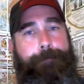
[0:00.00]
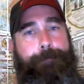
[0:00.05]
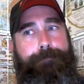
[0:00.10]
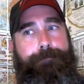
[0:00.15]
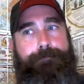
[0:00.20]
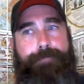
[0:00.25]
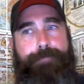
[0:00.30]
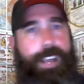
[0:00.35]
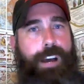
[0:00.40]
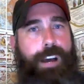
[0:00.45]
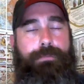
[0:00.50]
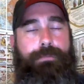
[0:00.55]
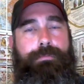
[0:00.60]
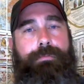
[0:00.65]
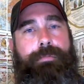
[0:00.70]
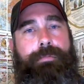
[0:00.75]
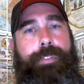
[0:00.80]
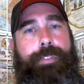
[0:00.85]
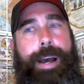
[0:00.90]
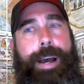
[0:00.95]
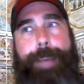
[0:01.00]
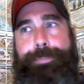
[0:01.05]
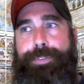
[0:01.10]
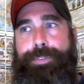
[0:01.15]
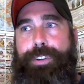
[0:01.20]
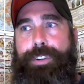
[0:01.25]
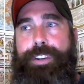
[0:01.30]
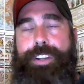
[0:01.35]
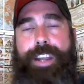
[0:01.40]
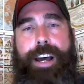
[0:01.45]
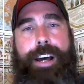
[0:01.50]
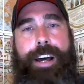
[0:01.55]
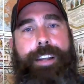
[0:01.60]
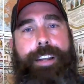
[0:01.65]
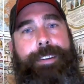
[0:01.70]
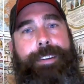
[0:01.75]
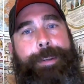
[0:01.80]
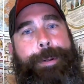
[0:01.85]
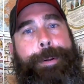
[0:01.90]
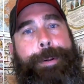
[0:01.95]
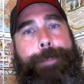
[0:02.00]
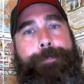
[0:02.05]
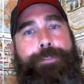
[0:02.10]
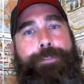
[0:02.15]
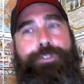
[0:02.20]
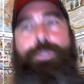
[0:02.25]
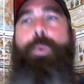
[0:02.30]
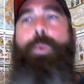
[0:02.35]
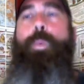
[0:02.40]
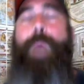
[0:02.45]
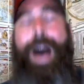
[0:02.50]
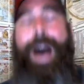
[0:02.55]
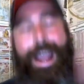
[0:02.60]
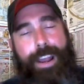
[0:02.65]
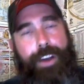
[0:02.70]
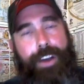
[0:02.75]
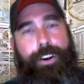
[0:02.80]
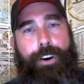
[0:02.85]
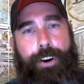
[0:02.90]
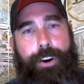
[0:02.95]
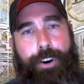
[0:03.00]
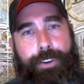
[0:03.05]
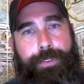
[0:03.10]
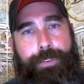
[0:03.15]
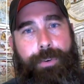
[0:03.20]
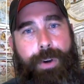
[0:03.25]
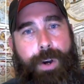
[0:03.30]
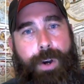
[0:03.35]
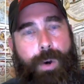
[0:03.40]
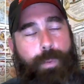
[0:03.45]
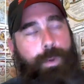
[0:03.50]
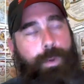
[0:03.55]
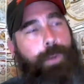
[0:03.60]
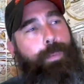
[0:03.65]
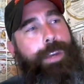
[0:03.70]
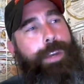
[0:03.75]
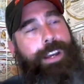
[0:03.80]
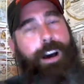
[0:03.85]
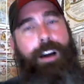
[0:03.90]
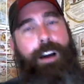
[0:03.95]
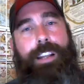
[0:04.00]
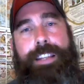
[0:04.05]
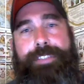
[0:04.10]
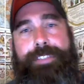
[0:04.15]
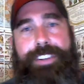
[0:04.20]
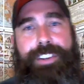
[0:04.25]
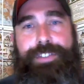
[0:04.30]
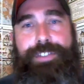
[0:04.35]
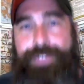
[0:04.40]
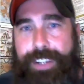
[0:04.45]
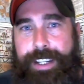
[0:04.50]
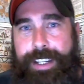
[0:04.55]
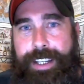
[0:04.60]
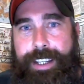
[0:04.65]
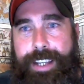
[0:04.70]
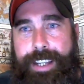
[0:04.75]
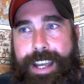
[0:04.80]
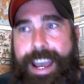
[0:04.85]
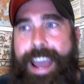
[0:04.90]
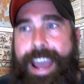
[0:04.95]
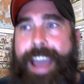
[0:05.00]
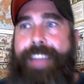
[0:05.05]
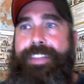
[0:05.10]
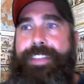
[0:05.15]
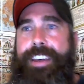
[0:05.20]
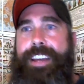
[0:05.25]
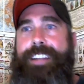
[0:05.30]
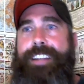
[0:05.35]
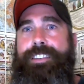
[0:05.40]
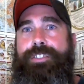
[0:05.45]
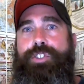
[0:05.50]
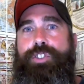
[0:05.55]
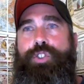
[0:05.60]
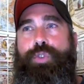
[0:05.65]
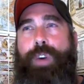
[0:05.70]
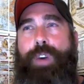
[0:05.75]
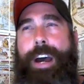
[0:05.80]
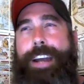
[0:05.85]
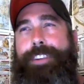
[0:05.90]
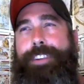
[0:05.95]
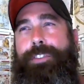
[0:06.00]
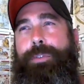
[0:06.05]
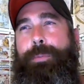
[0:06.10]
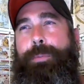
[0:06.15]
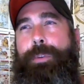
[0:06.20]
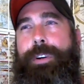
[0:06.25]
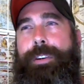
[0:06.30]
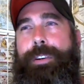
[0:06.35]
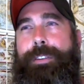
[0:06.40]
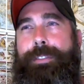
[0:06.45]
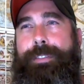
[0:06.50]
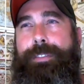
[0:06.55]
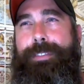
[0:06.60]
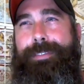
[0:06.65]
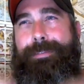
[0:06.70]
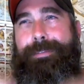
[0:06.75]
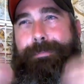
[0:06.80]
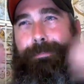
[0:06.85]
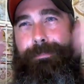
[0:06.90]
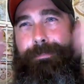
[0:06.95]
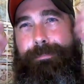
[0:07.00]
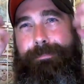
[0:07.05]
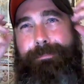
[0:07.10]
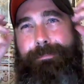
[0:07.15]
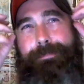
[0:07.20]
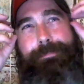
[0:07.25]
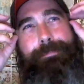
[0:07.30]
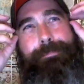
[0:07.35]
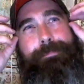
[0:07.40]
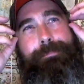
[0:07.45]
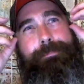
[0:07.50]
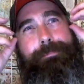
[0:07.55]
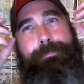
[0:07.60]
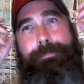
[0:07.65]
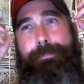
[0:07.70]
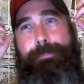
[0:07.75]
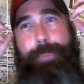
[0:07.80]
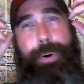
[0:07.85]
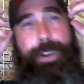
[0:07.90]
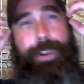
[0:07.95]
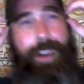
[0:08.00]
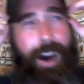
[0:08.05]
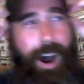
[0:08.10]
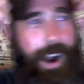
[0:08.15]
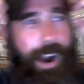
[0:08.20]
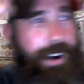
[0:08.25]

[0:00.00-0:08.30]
No, absolutely not. So why on earth would we all live in the city and then try to put our